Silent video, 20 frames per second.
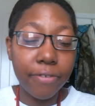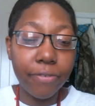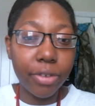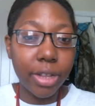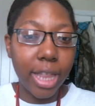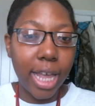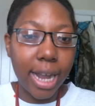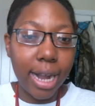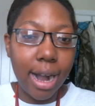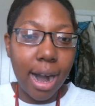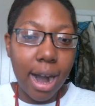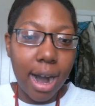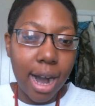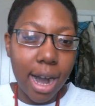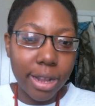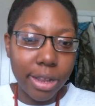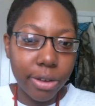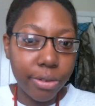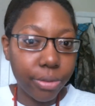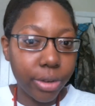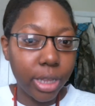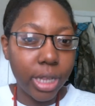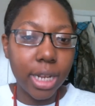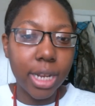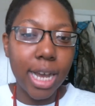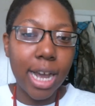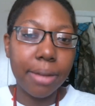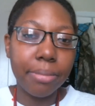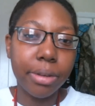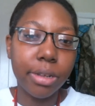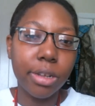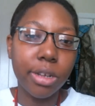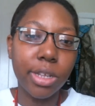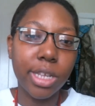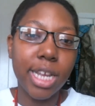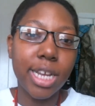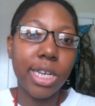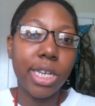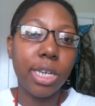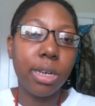and you feel like God, you're really not, because
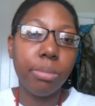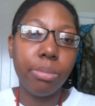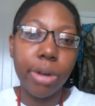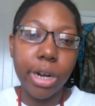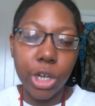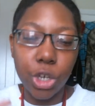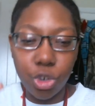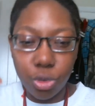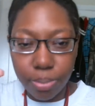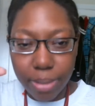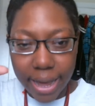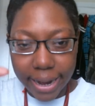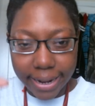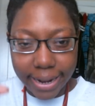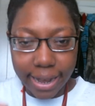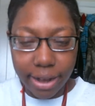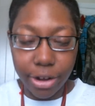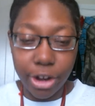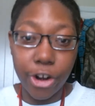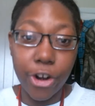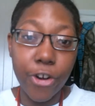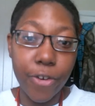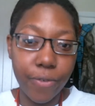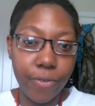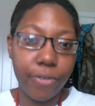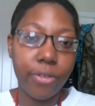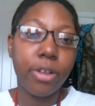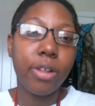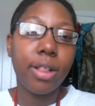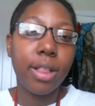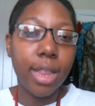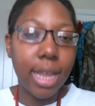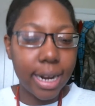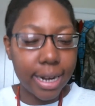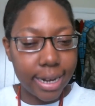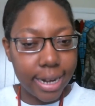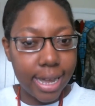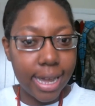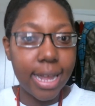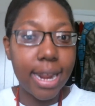that shit brings you back down to earth,
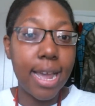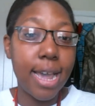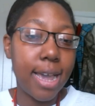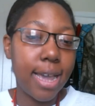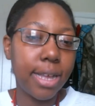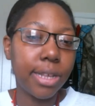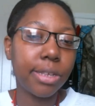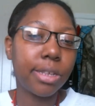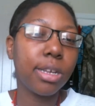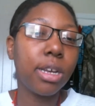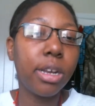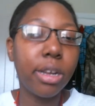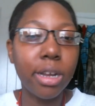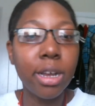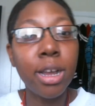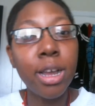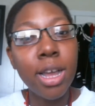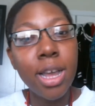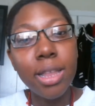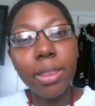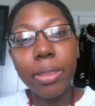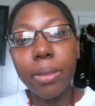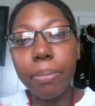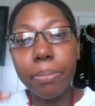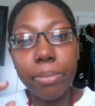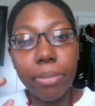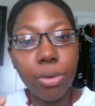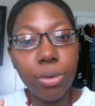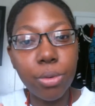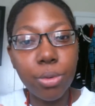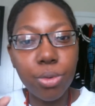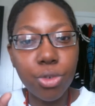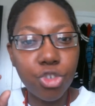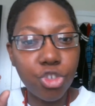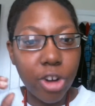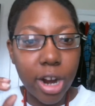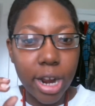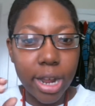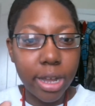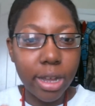like dead ass. The Moon
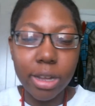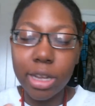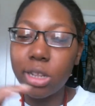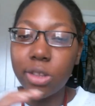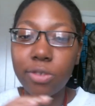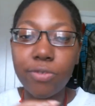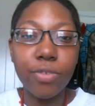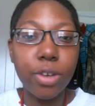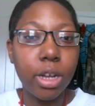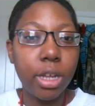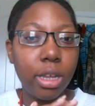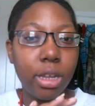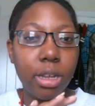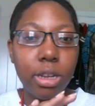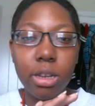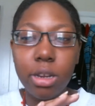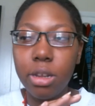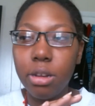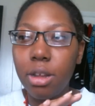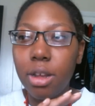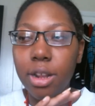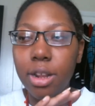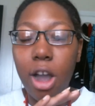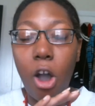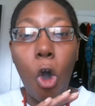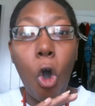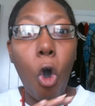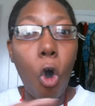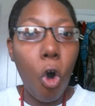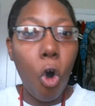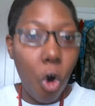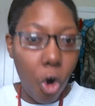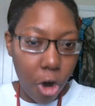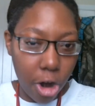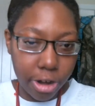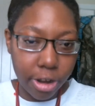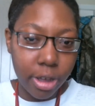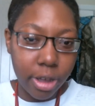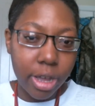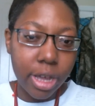Strike is fucking
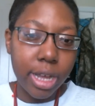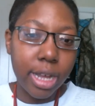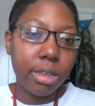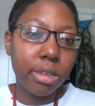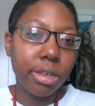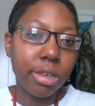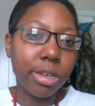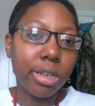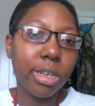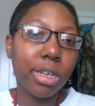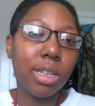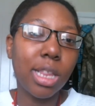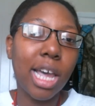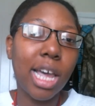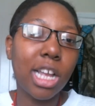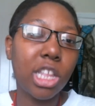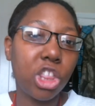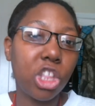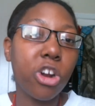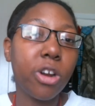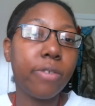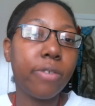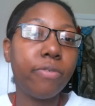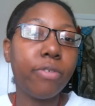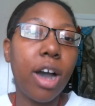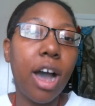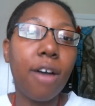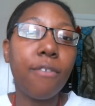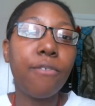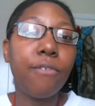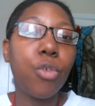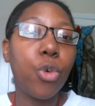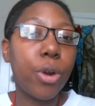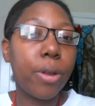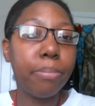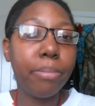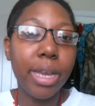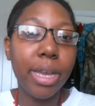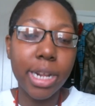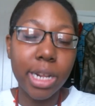hard. It took us like
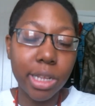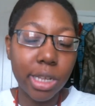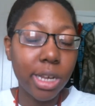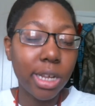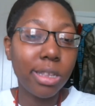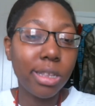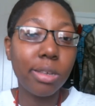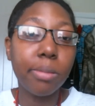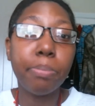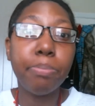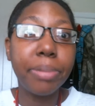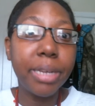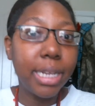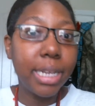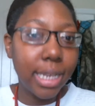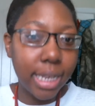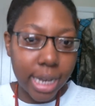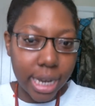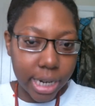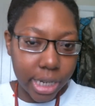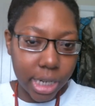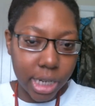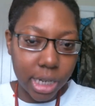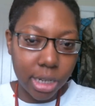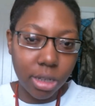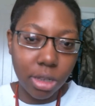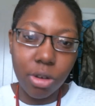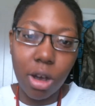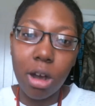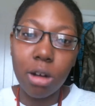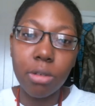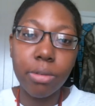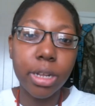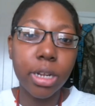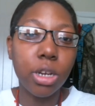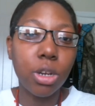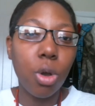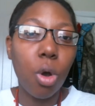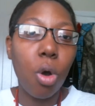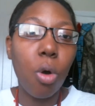35-40 minutes to beat that shit. So I
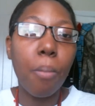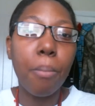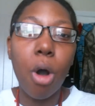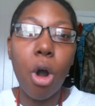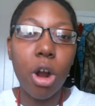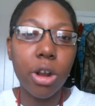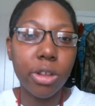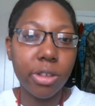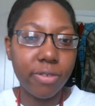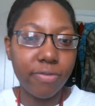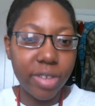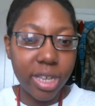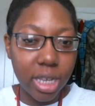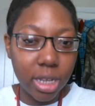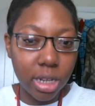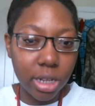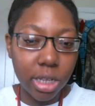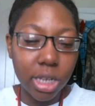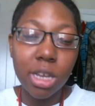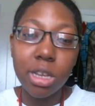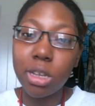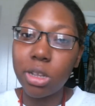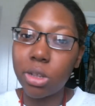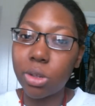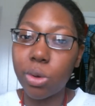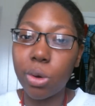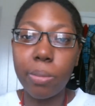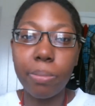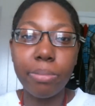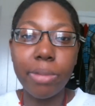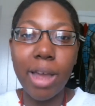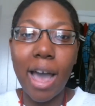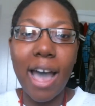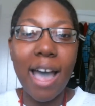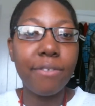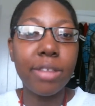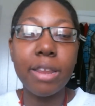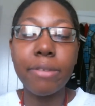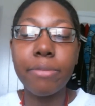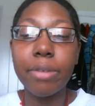already know Mars and Venus is going.
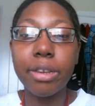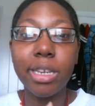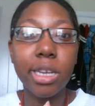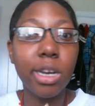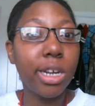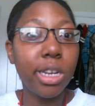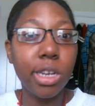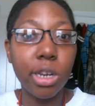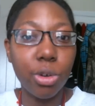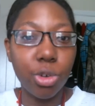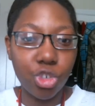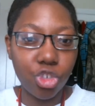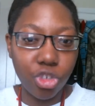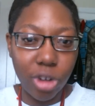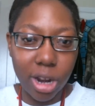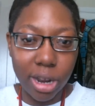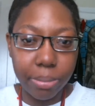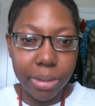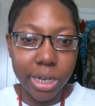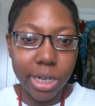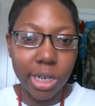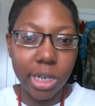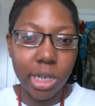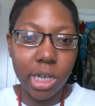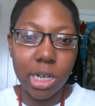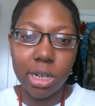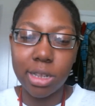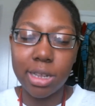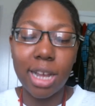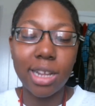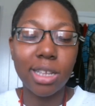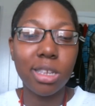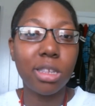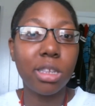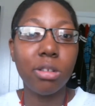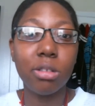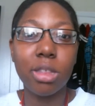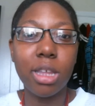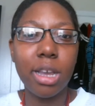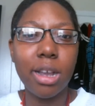I haven't even done those strike missions yet because I
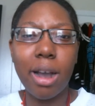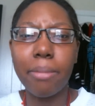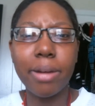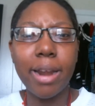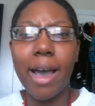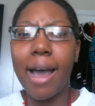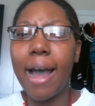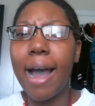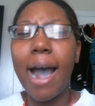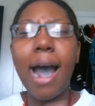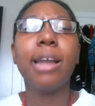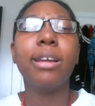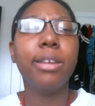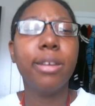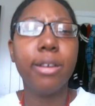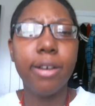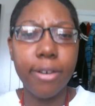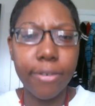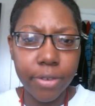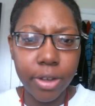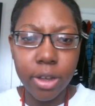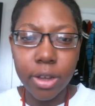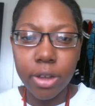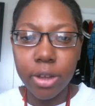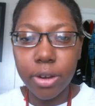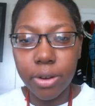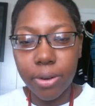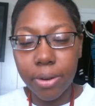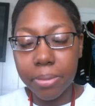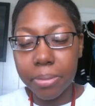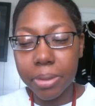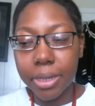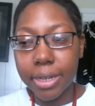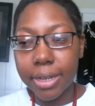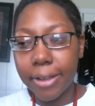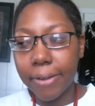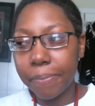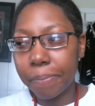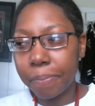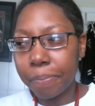still think I'm not high enough. You know what I'm
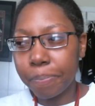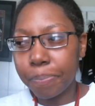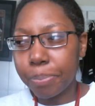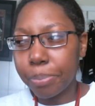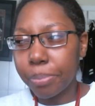saying?